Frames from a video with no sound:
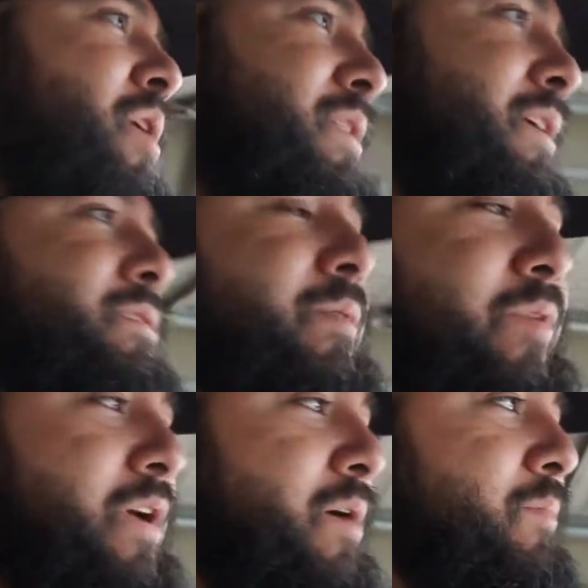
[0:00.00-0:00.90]
I think some
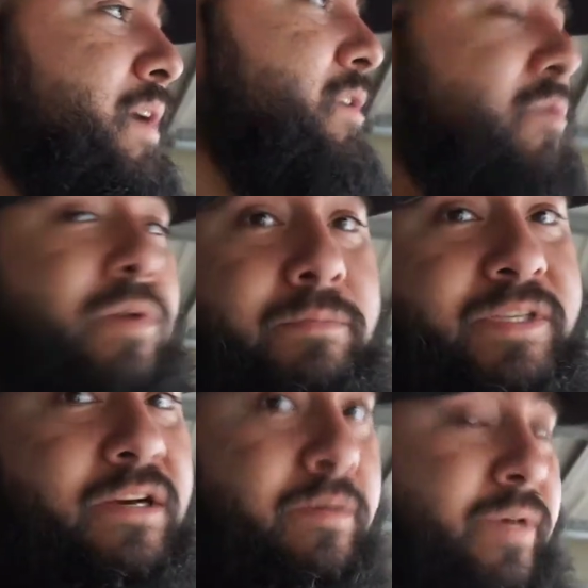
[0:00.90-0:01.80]
of y'all might know what I'm
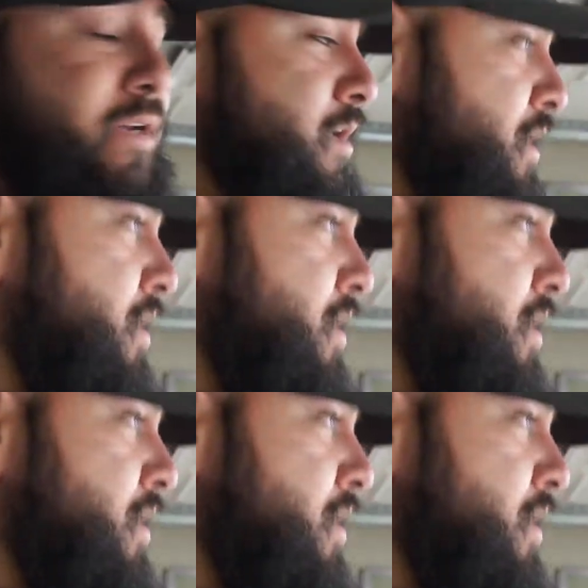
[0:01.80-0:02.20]
talking about,